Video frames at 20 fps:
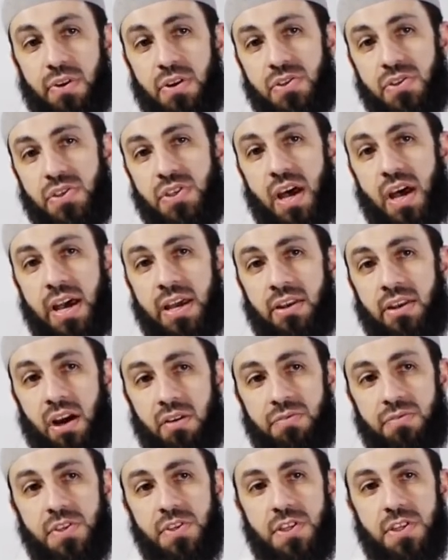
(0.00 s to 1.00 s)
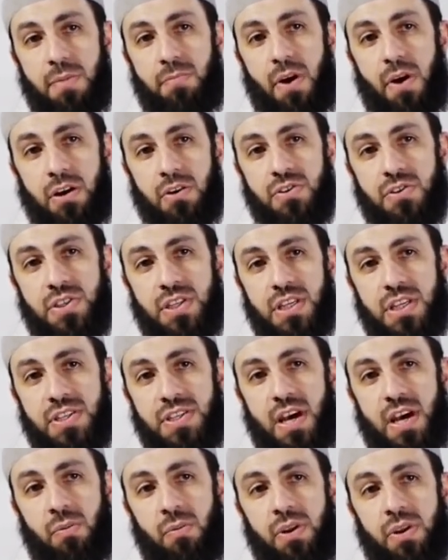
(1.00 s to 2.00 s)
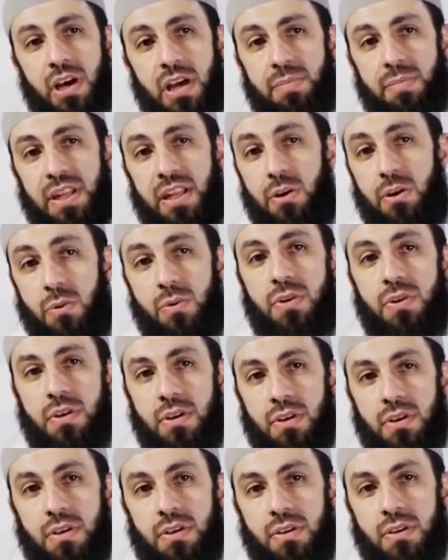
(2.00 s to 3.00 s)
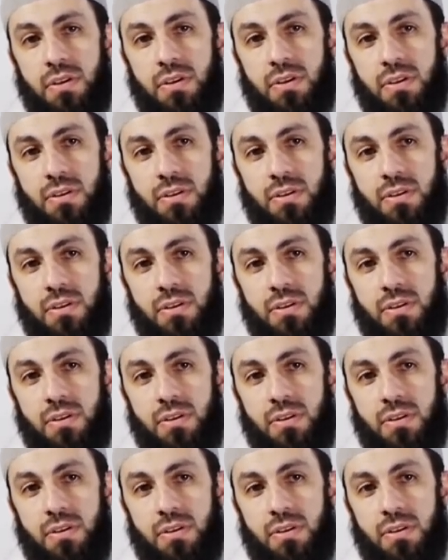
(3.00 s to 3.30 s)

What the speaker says: The first sign of this hypocrisy is that when I'm alone,